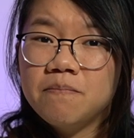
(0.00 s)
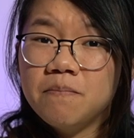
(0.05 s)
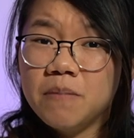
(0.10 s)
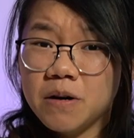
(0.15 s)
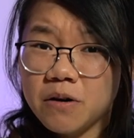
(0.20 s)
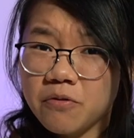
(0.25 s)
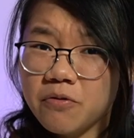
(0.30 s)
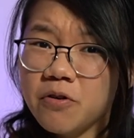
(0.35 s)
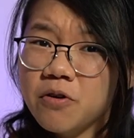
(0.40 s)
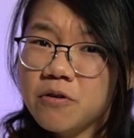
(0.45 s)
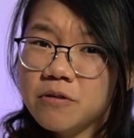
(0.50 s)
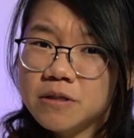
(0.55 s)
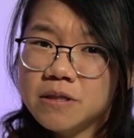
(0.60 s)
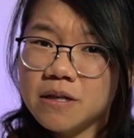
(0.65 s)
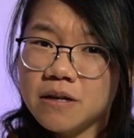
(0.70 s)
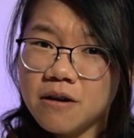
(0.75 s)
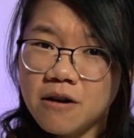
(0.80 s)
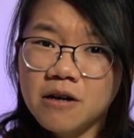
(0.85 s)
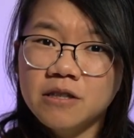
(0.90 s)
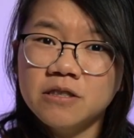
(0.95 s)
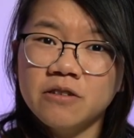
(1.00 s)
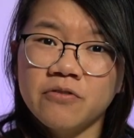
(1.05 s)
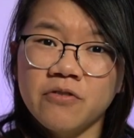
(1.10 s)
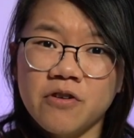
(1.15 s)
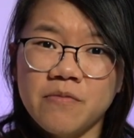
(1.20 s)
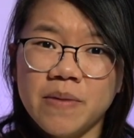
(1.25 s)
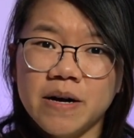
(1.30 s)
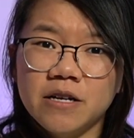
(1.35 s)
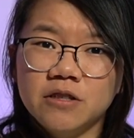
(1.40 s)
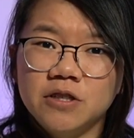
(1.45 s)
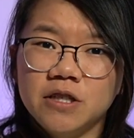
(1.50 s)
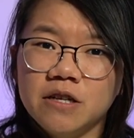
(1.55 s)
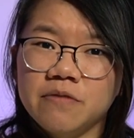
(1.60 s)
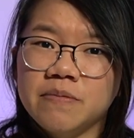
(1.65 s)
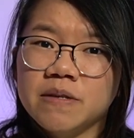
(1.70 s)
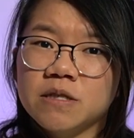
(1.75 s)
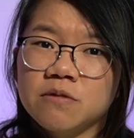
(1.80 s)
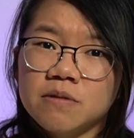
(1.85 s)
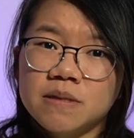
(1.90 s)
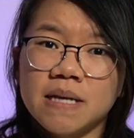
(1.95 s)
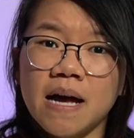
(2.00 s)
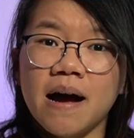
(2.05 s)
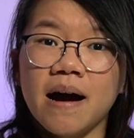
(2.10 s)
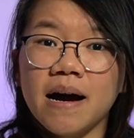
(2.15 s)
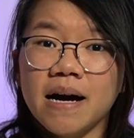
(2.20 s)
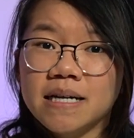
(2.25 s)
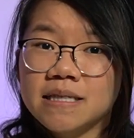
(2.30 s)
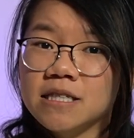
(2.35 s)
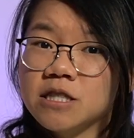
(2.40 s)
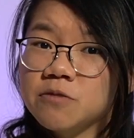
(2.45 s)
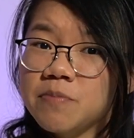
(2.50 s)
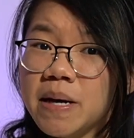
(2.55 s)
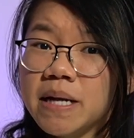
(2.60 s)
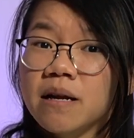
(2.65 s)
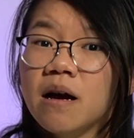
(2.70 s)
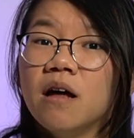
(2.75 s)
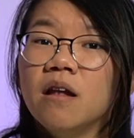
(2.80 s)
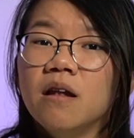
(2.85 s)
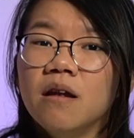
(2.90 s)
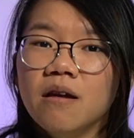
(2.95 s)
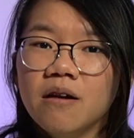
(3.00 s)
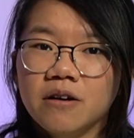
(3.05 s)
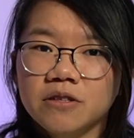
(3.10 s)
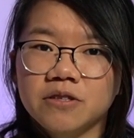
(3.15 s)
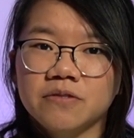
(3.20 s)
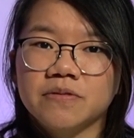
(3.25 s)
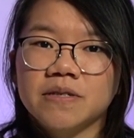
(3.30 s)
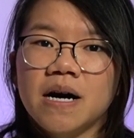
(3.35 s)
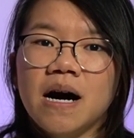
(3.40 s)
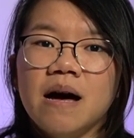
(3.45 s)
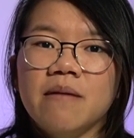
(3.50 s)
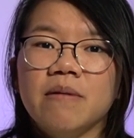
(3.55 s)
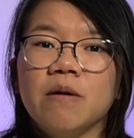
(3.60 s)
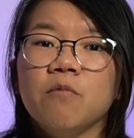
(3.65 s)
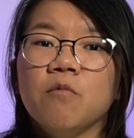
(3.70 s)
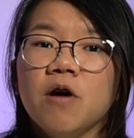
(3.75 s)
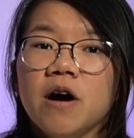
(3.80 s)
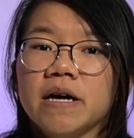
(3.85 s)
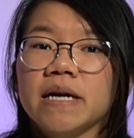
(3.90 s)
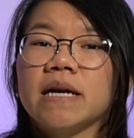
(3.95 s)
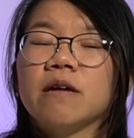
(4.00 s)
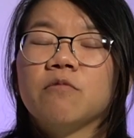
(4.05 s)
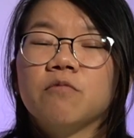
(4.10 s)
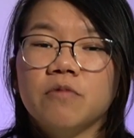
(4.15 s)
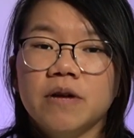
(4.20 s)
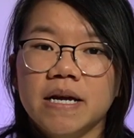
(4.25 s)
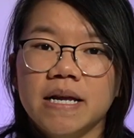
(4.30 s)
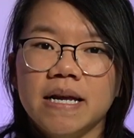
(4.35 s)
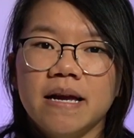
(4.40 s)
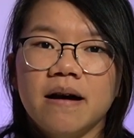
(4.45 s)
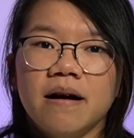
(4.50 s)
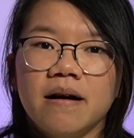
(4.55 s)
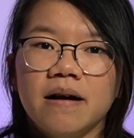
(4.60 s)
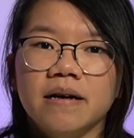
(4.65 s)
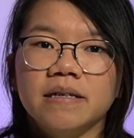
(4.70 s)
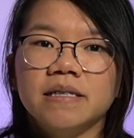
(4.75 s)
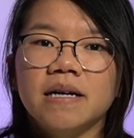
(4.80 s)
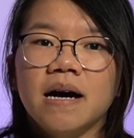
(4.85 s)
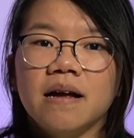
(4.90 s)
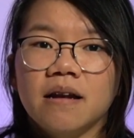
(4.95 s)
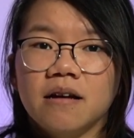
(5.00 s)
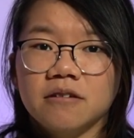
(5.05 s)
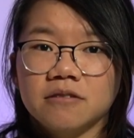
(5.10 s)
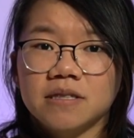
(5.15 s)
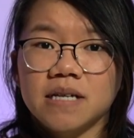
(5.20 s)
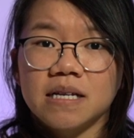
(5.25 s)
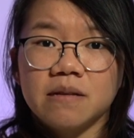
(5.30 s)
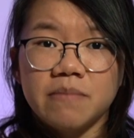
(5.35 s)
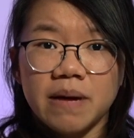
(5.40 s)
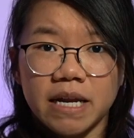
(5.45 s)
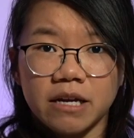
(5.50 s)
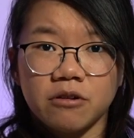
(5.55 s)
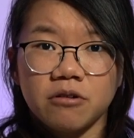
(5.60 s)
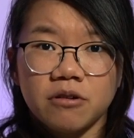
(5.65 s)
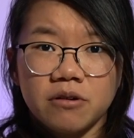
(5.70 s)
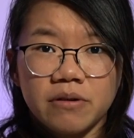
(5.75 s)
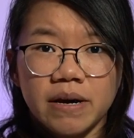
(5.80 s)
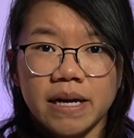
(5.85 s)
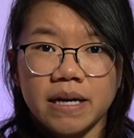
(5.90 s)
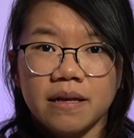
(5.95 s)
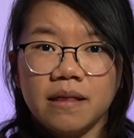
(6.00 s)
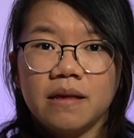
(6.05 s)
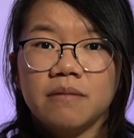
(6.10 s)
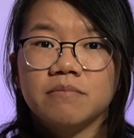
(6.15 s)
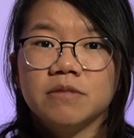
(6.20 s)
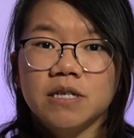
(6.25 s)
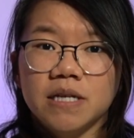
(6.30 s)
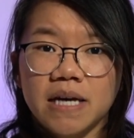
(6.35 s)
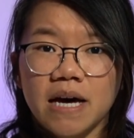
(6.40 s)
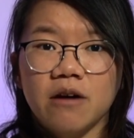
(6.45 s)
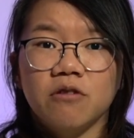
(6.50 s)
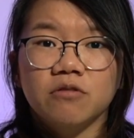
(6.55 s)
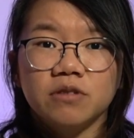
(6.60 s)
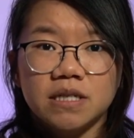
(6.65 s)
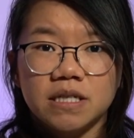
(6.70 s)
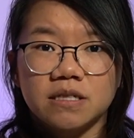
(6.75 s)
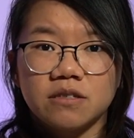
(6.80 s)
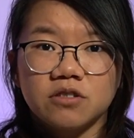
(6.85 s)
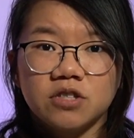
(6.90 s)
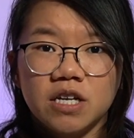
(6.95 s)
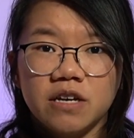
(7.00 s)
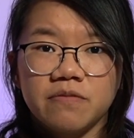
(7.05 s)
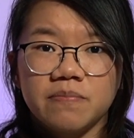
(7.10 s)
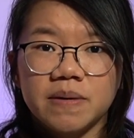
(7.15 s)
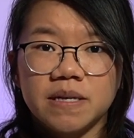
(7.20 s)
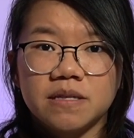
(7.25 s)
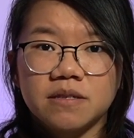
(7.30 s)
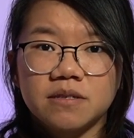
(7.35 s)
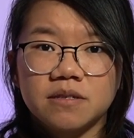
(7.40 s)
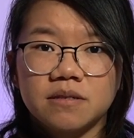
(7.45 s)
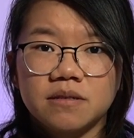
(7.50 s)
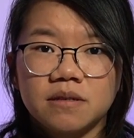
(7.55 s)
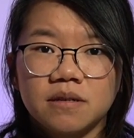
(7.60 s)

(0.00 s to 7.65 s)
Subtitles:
But of course, the cost of all my achievements was that I had to spend a lot of time and working really hard alongside the medical curriculum to get all these achievements.